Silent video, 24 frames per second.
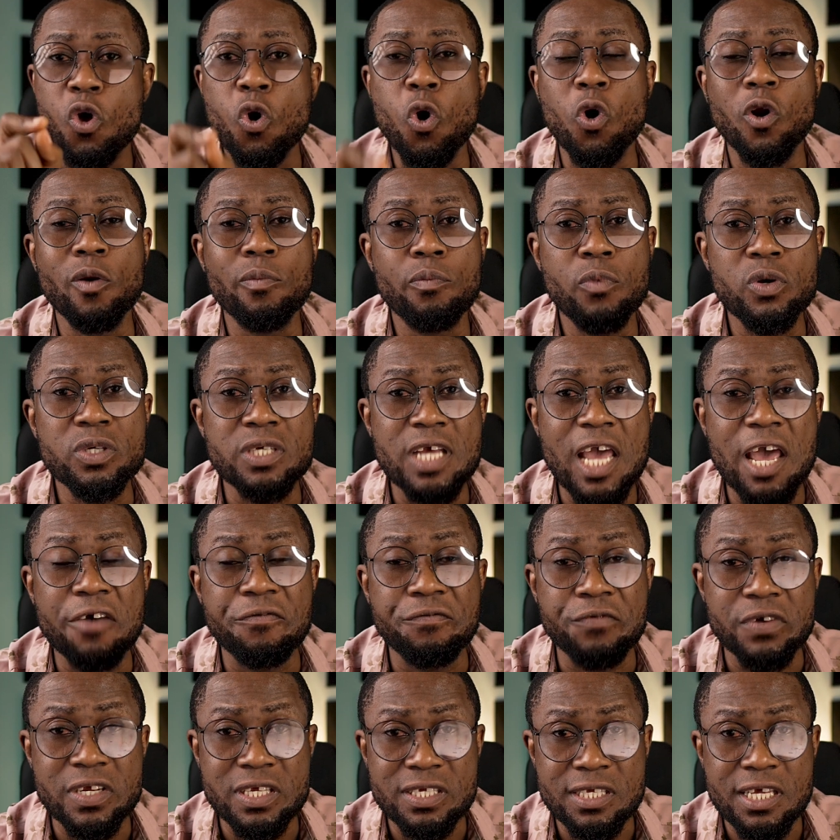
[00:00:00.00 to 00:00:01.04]
almost
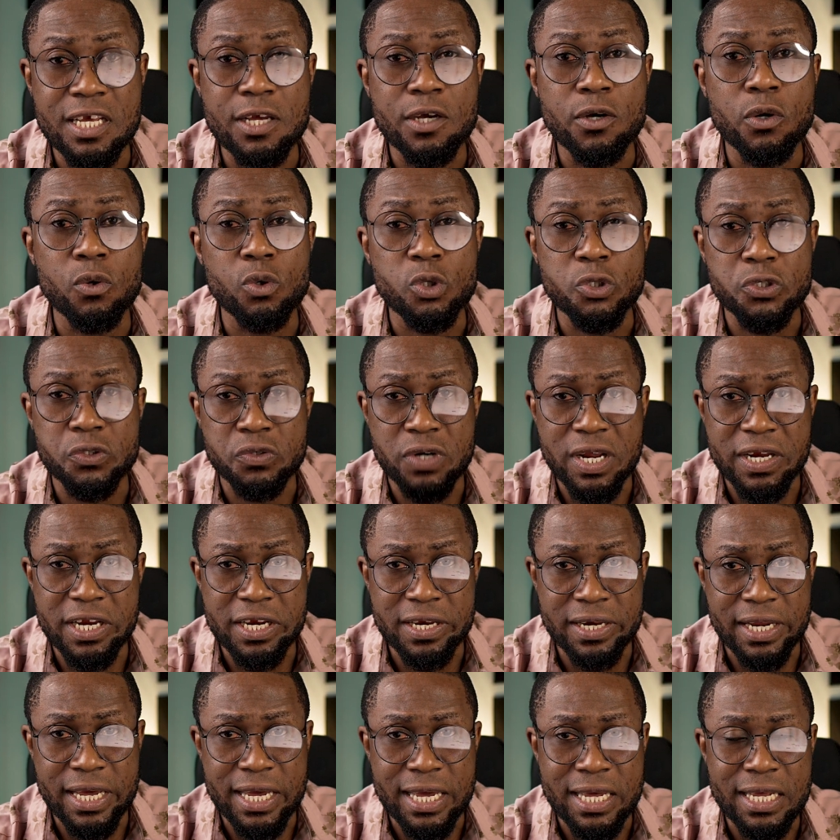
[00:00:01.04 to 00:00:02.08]
every single
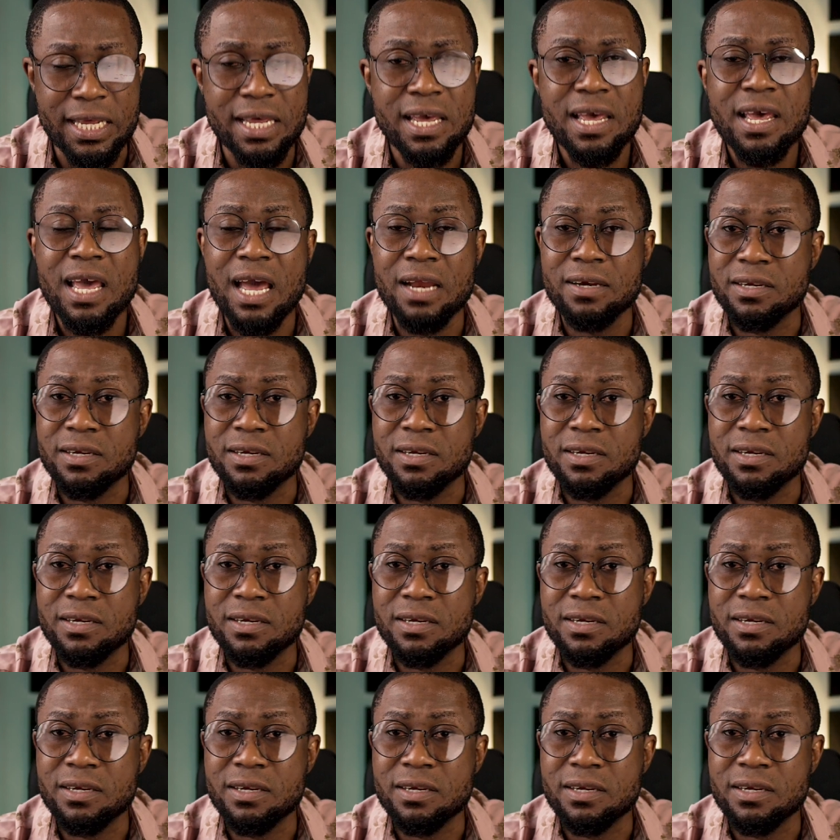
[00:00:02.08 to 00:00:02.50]
trading day.